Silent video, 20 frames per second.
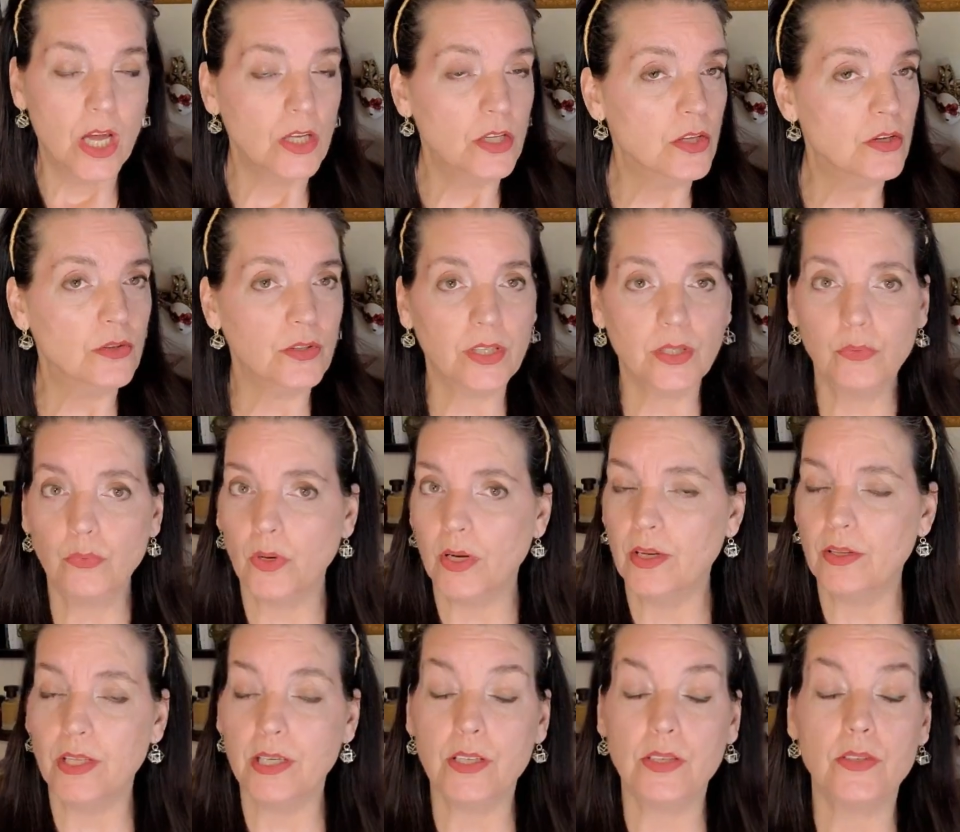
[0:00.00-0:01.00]
you could
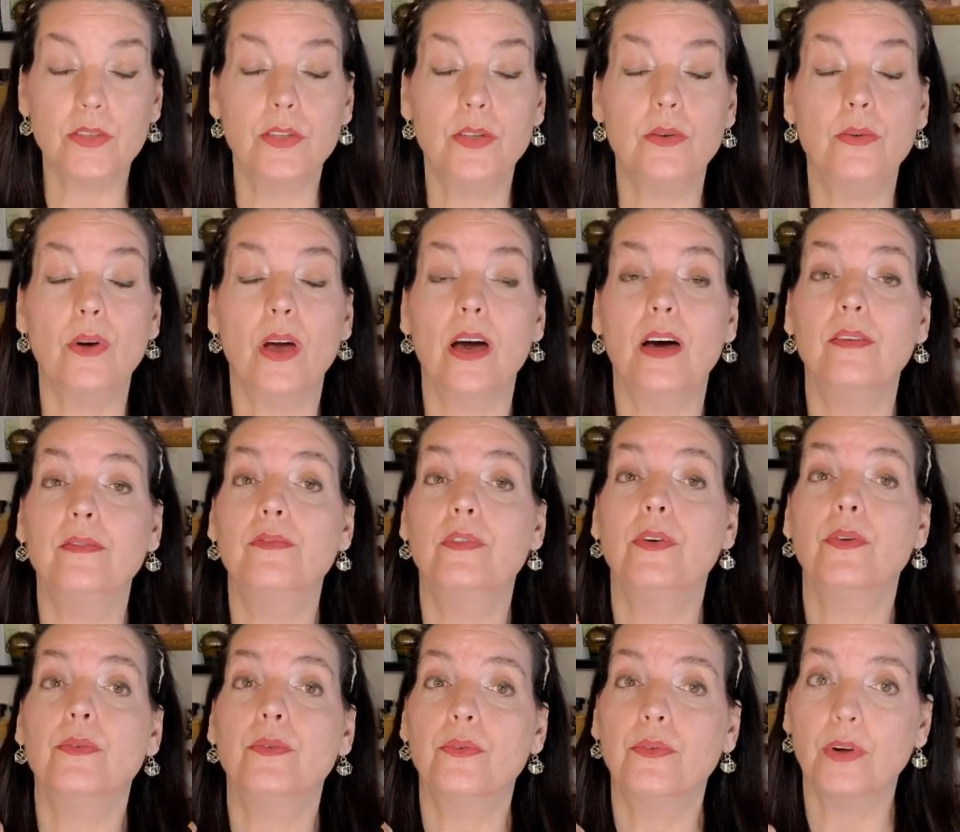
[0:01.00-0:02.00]
wear this to a
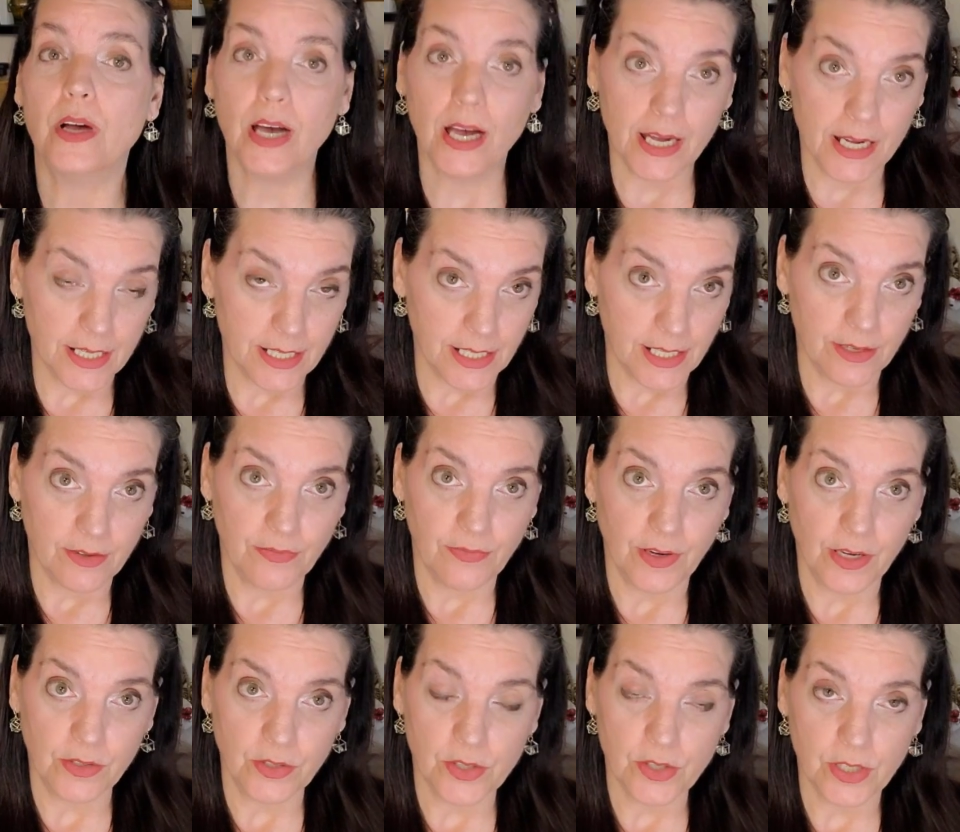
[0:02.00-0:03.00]
variety of
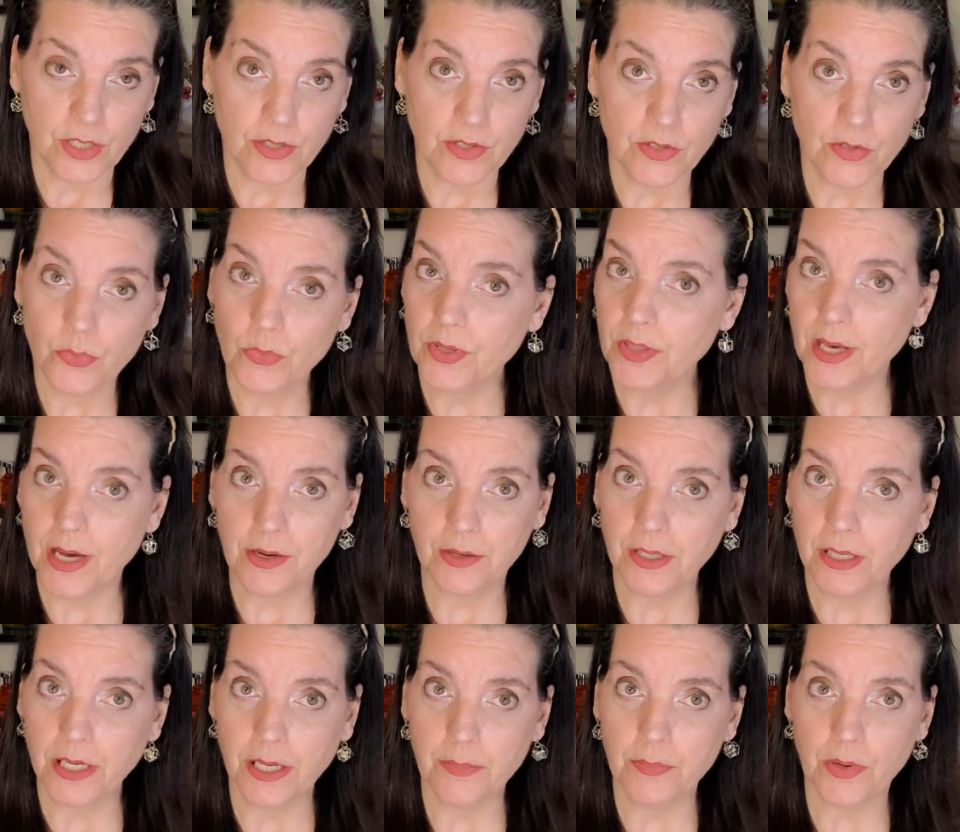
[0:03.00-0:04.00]
functions without
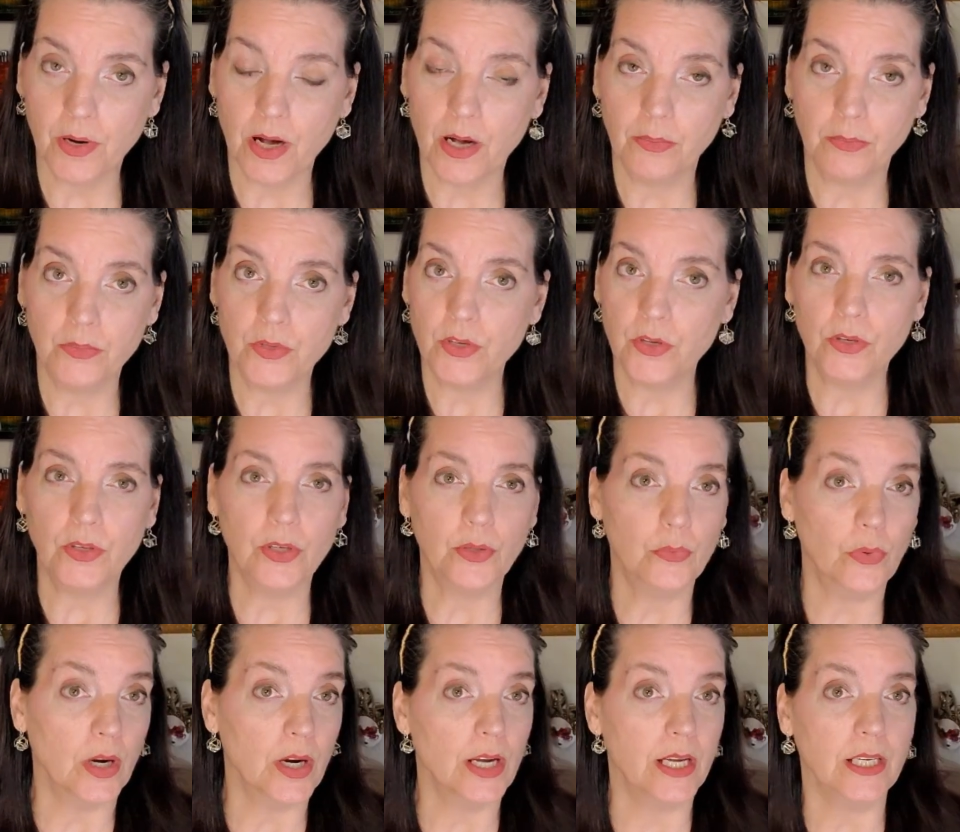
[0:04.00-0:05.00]
any problems. You could
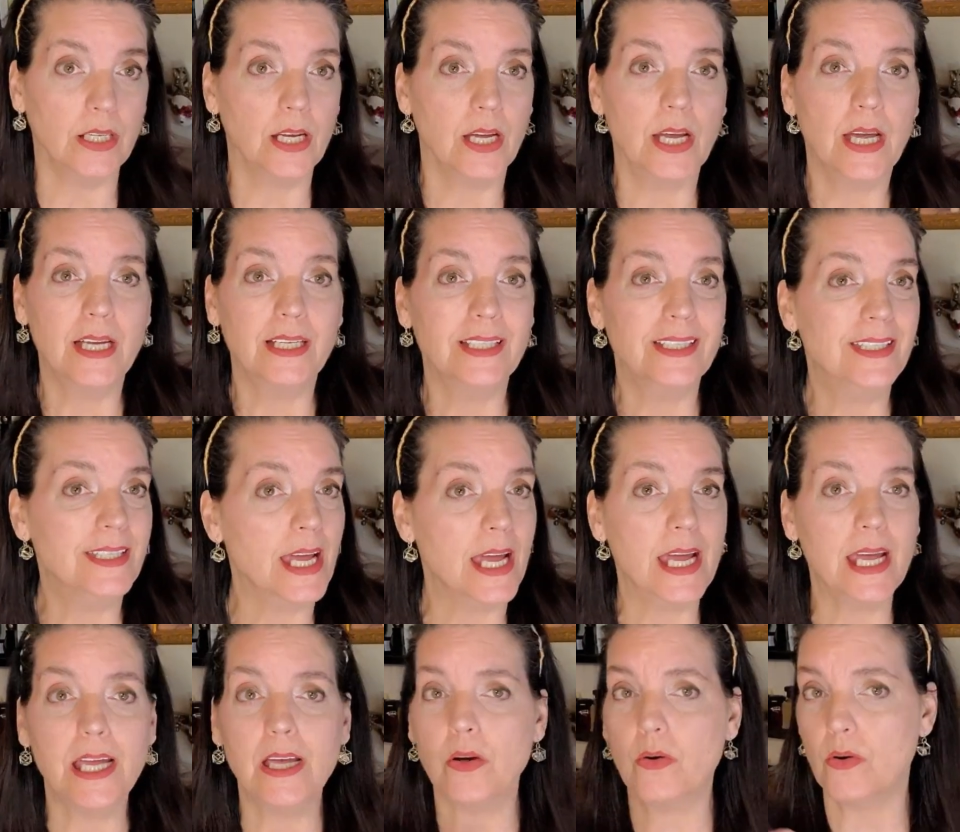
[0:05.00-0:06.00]
wear it
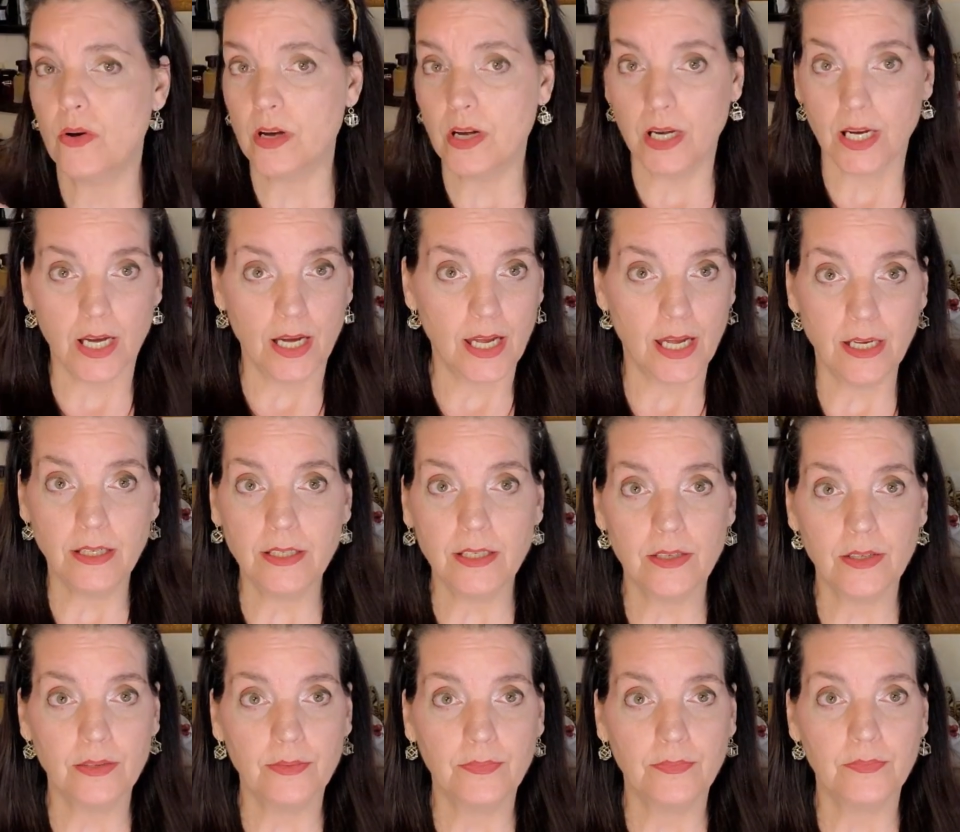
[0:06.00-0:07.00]
day or night.
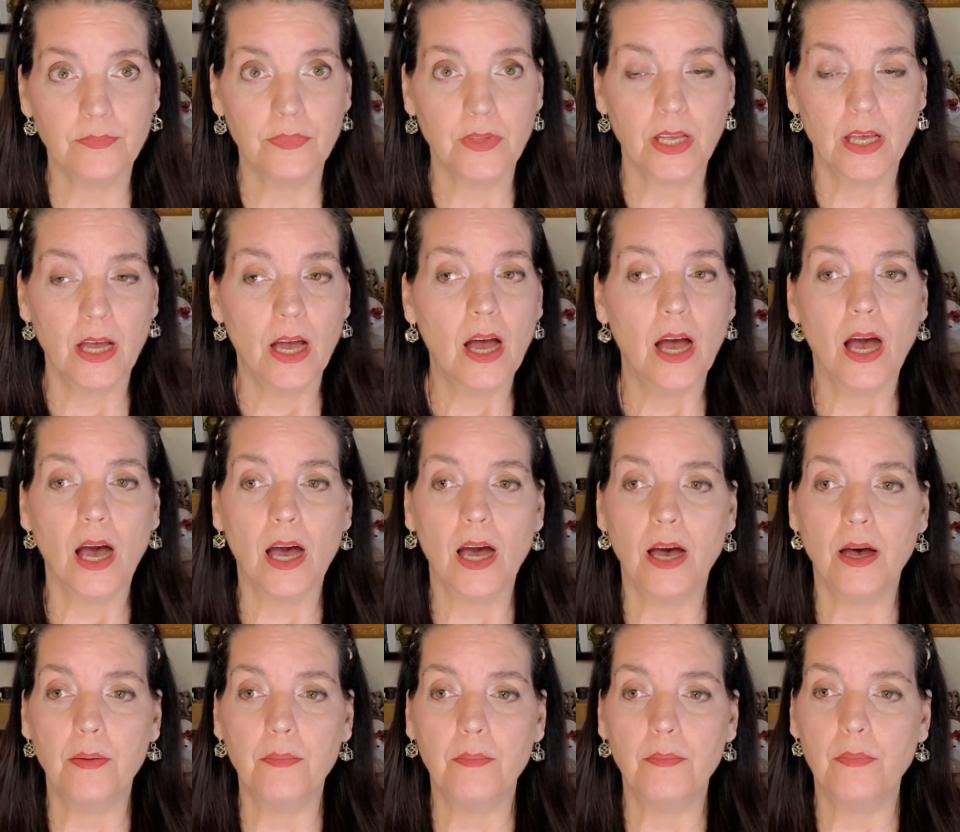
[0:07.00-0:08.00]

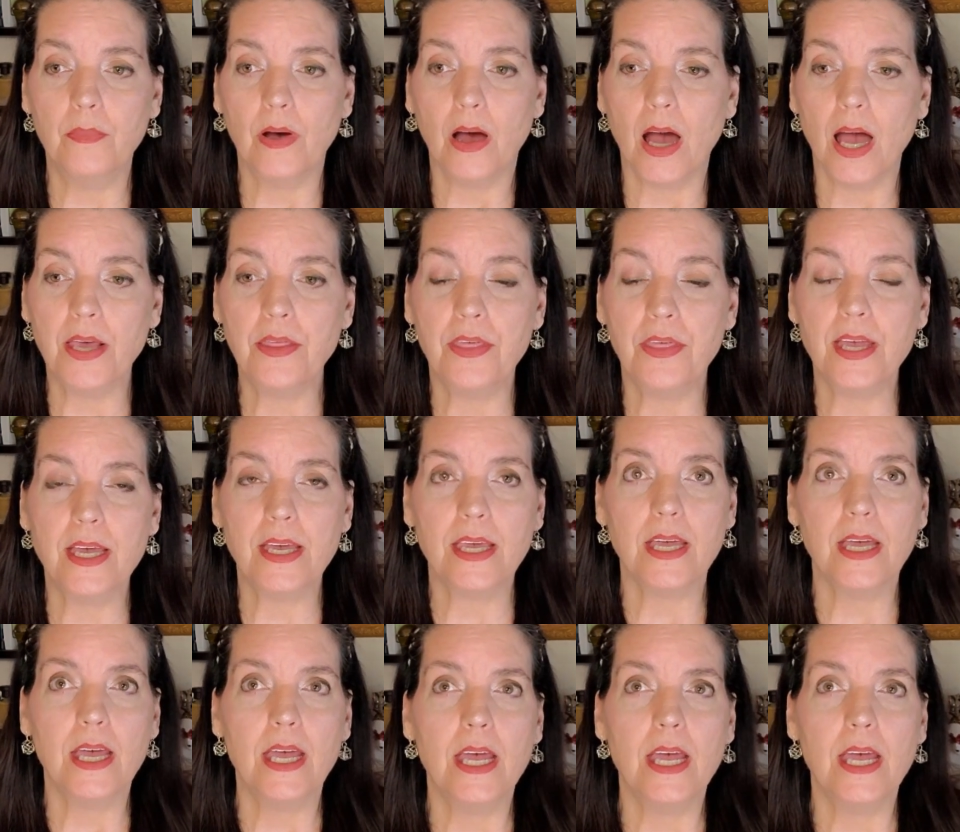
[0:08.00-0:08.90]
Um, I think